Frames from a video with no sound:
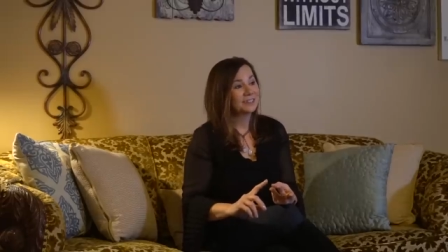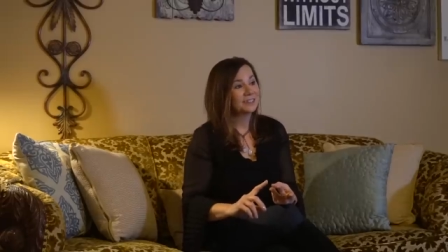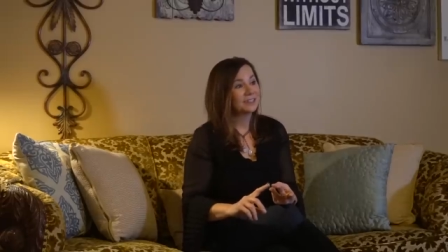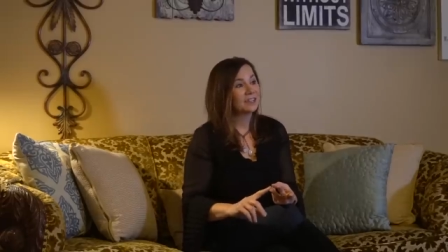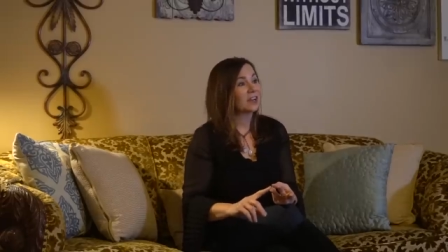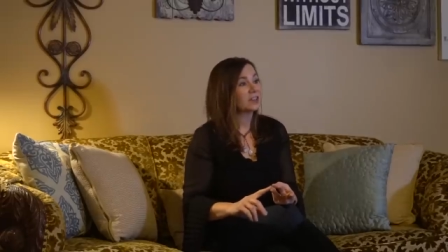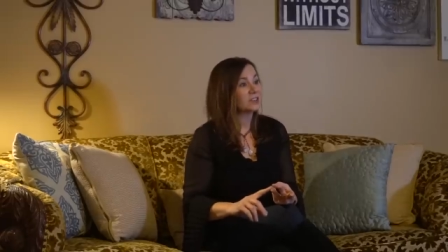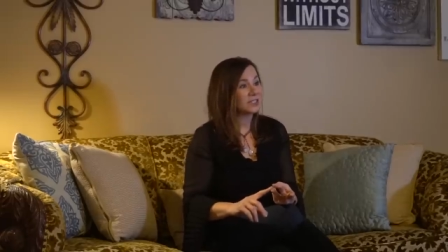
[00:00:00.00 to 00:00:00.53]
the
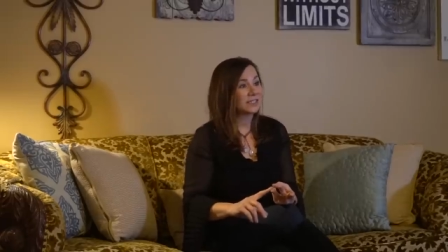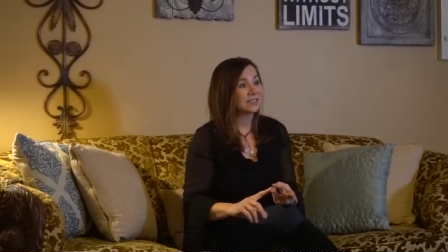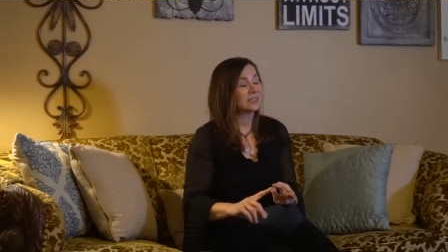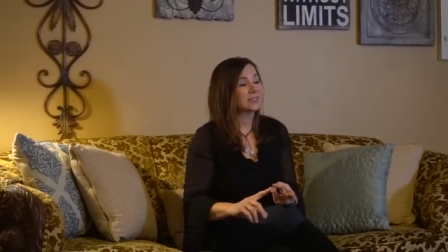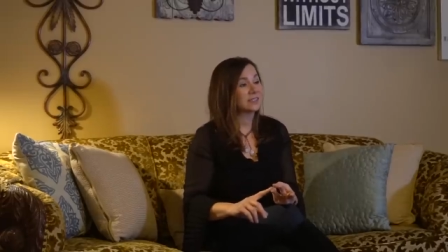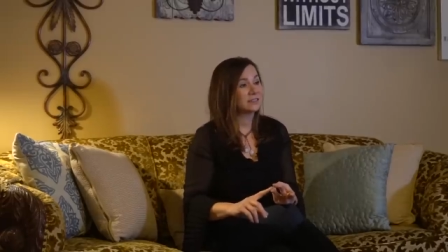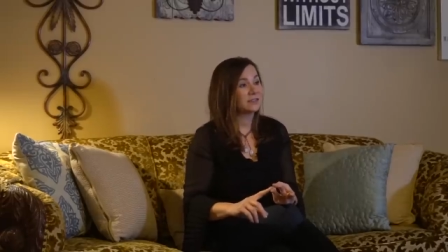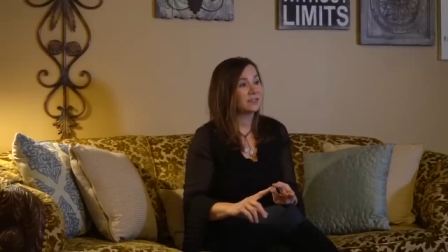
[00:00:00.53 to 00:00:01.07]

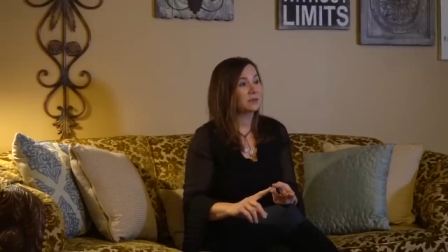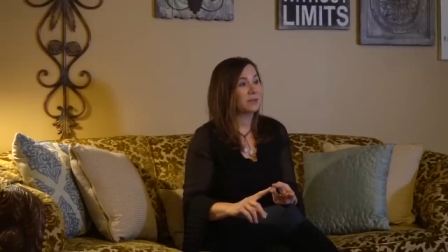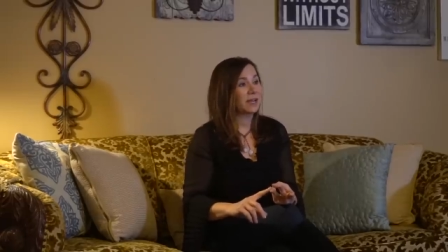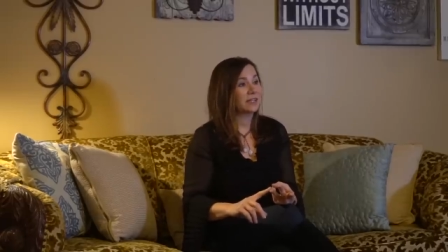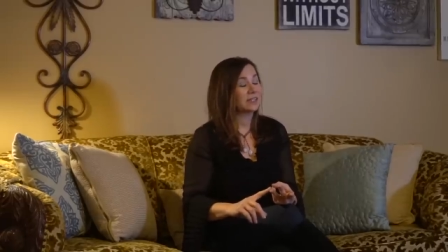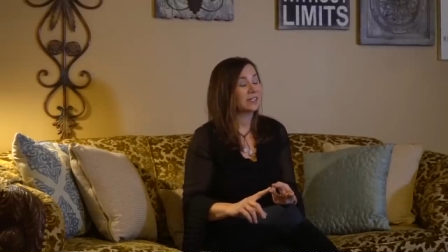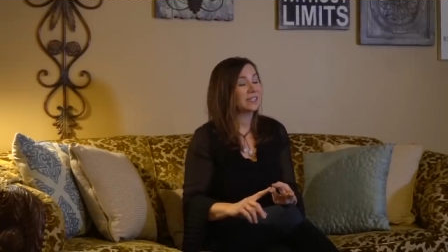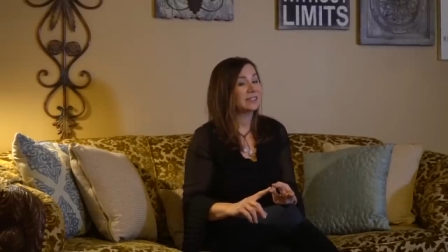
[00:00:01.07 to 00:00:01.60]
consciousness of
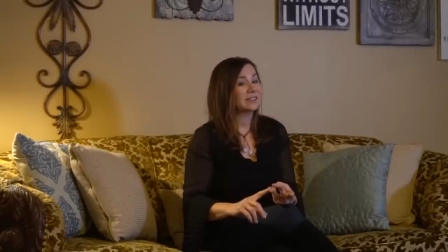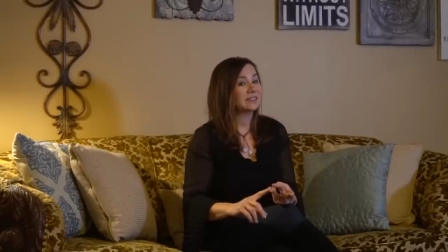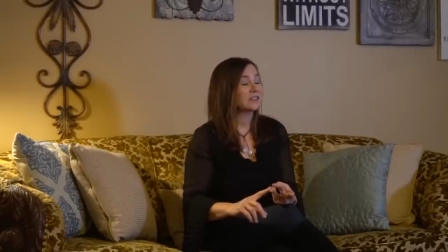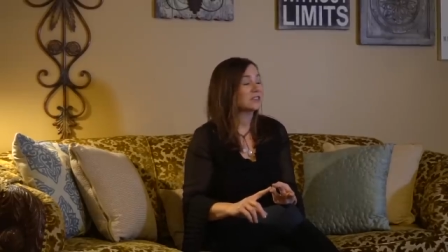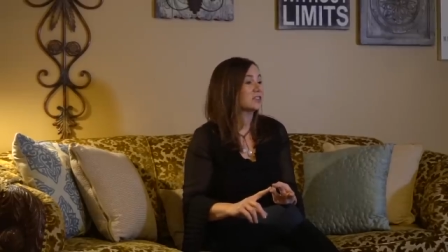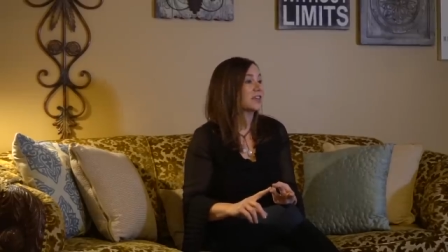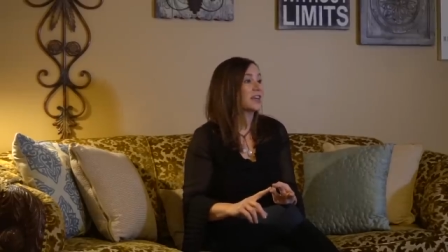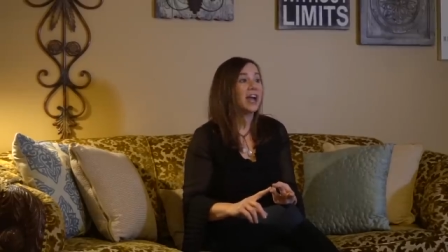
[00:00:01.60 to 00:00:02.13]
humanity
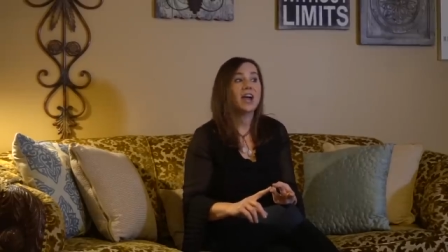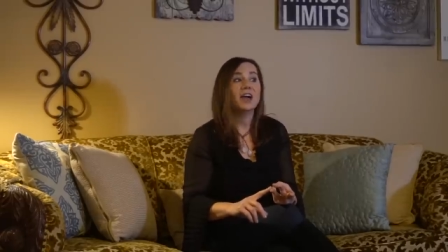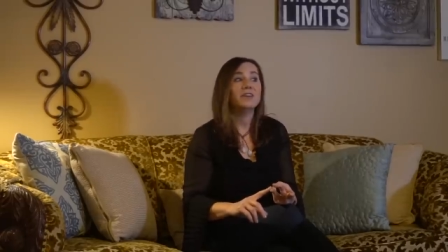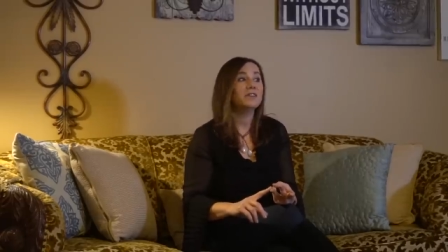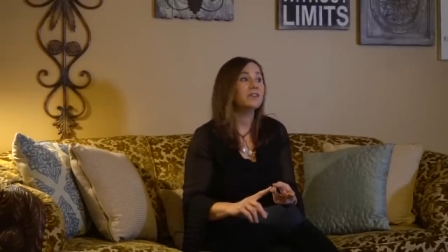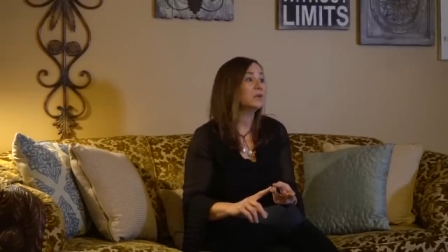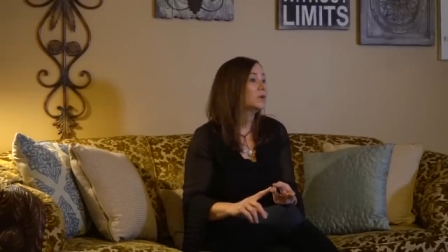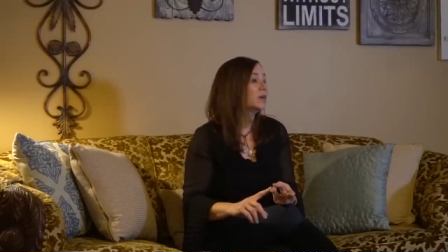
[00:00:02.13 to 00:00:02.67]
such that
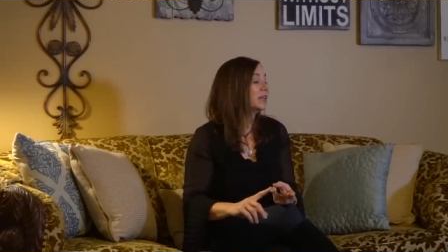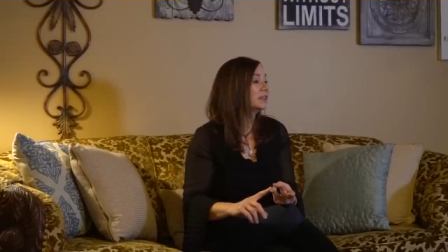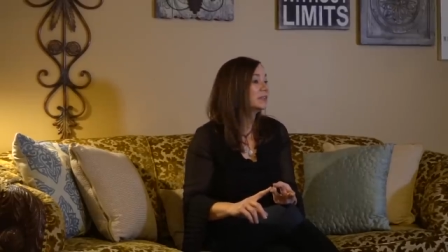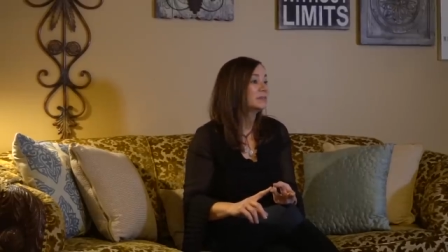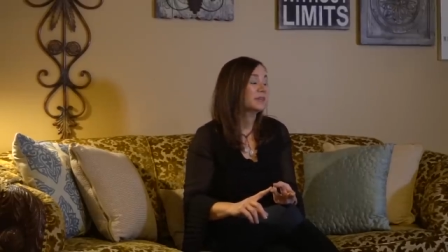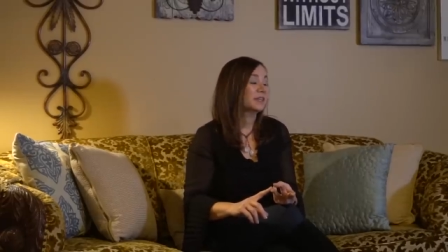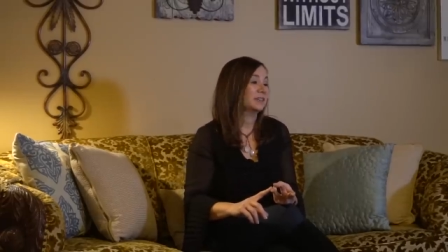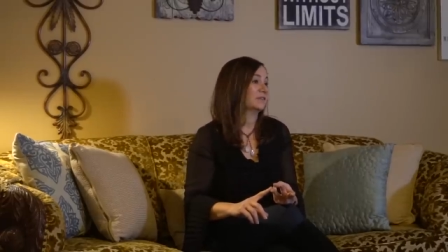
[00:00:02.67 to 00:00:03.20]
everyone
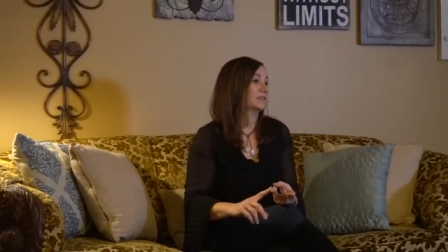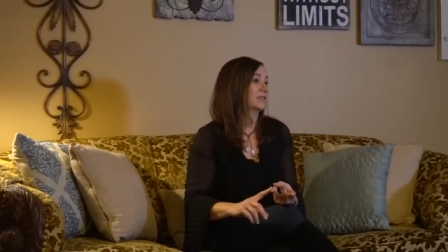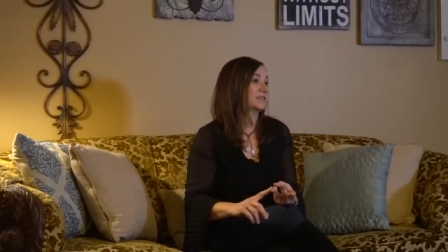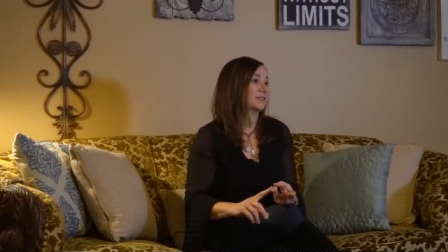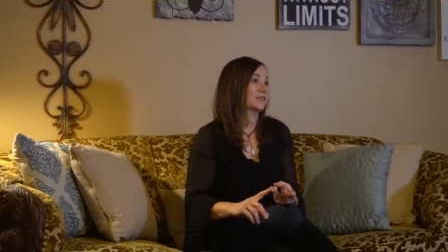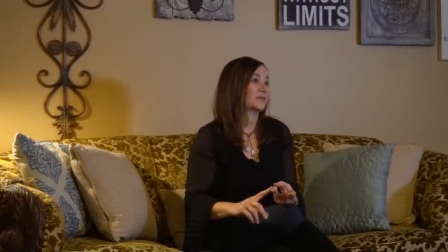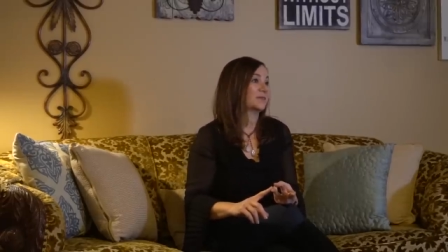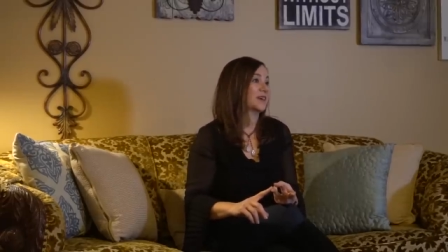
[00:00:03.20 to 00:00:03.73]
else
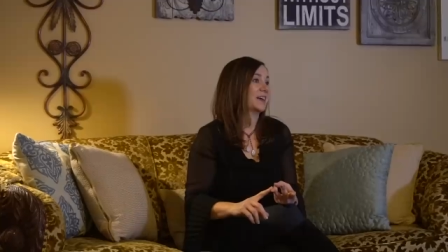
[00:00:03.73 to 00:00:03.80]
benefits from